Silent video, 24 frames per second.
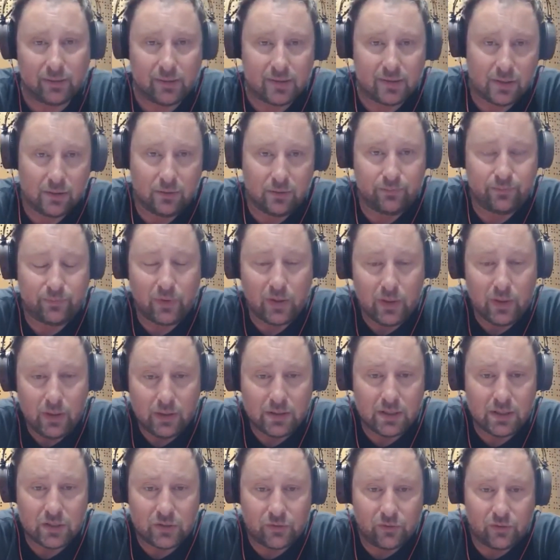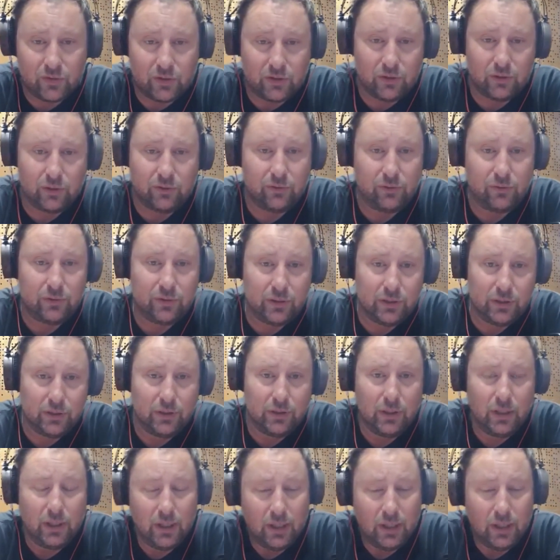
So just do